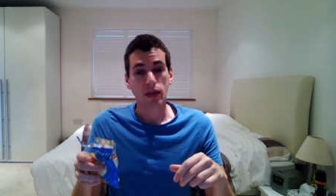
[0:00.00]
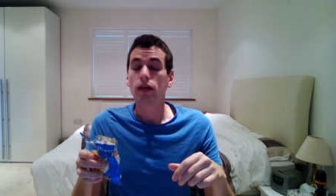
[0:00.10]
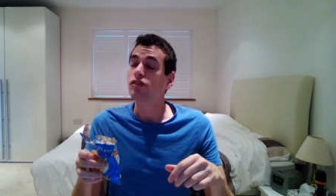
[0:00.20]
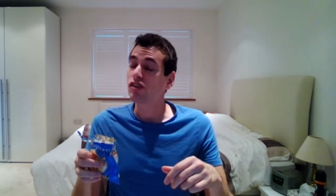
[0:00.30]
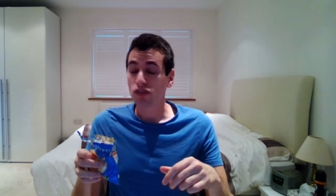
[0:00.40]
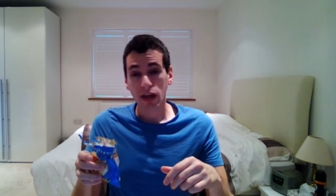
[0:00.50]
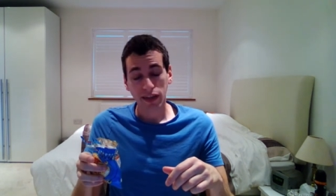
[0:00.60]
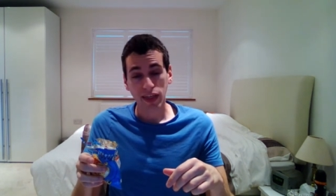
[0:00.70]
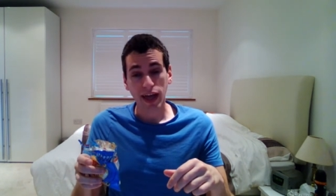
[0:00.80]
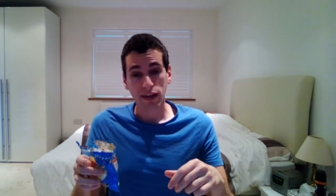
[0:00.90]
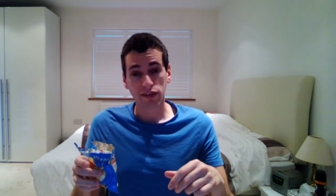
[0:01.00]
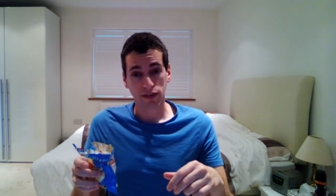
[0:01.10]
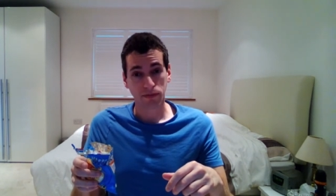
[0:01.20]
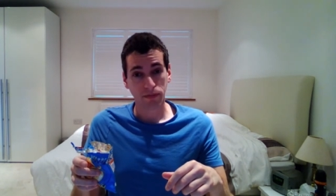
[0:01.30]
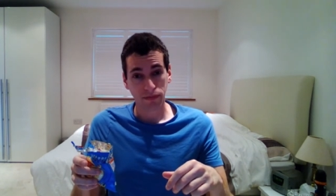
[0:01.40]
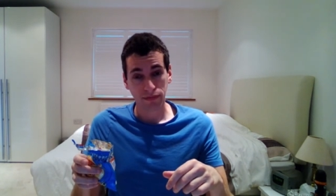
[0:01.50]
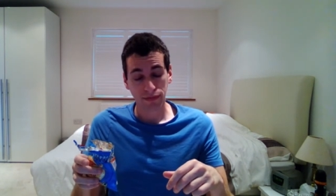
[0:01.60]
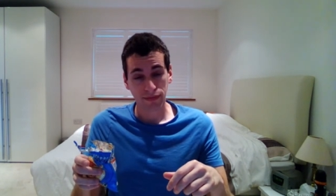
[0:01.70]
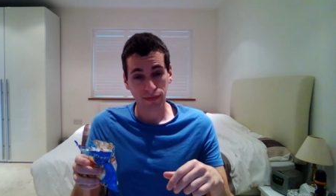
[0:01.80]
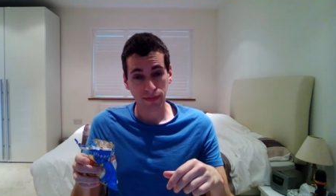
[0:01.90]
Just like that.
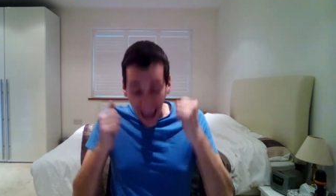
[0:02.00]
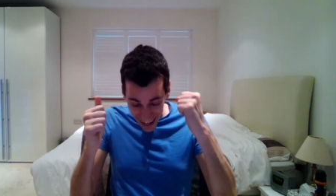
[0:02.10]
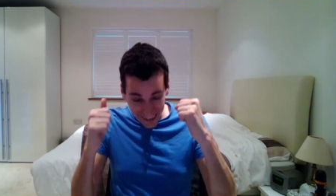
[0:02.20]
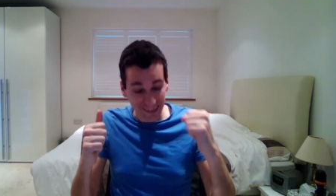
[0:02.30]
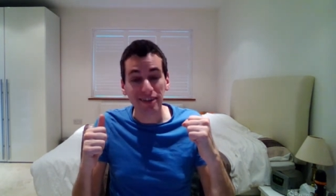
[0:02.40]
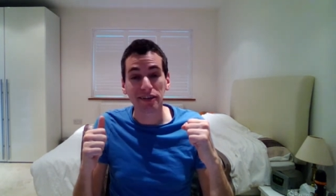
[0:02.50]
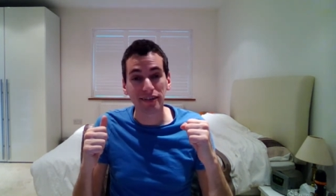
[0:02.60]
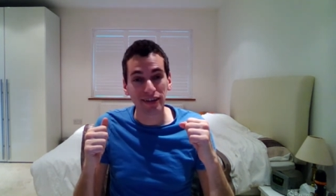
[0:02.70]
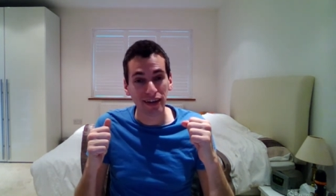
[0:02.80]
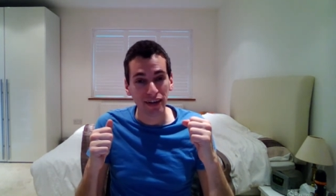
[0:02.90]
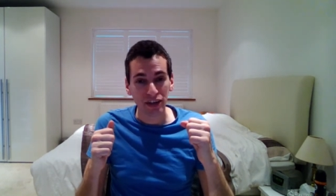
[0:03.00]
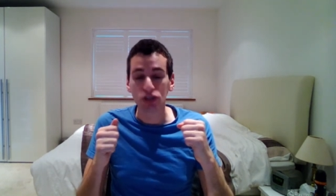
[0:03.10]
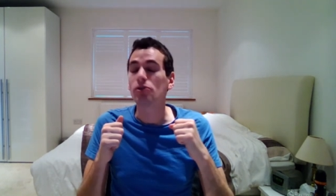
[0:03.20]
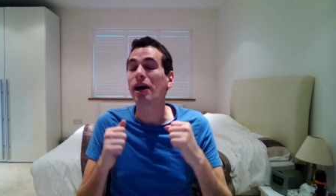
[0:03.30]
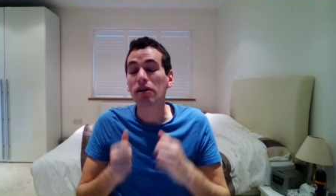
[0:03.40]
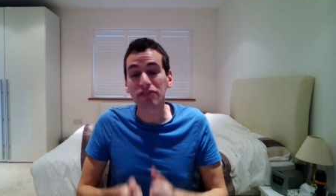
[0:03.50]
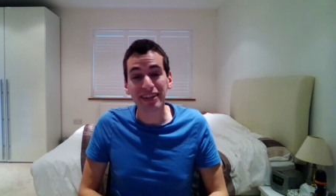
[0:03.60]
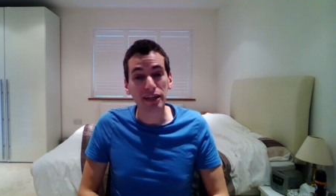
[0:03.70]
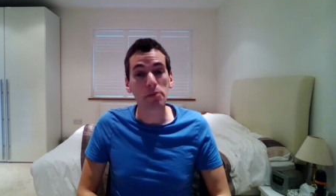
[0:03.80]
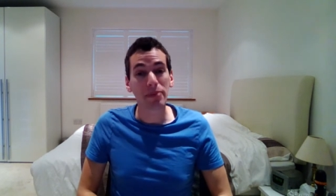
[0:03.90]
Excellent! You now have
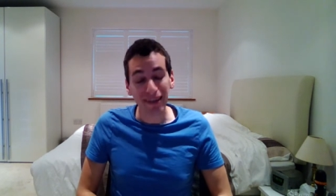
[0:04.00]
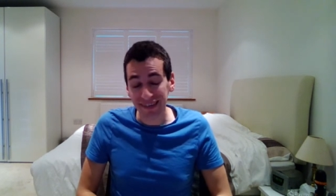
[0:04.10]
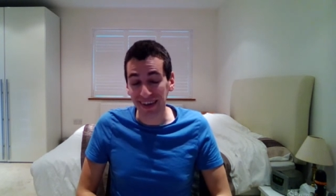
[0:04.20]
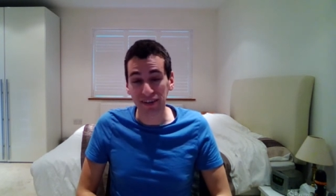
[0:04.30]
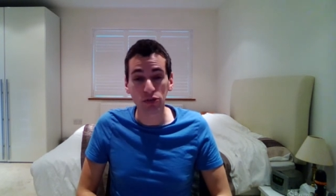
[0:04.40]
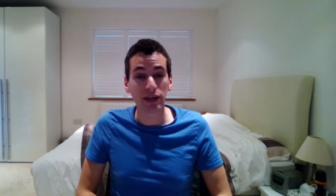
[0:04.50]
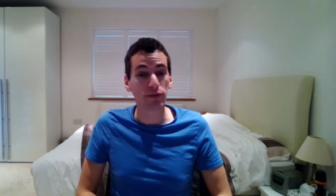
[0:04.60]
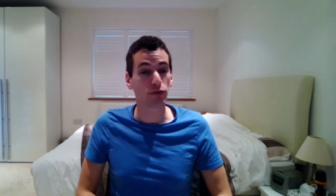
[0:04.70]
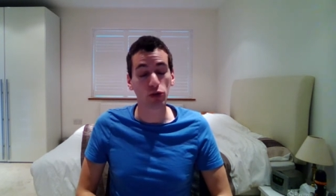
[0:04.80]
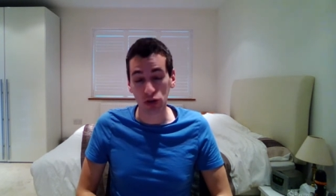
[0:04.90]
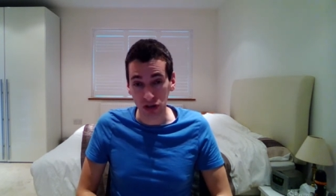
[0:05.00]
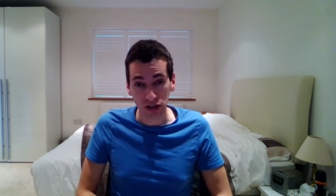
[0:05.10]
the ability to eat food.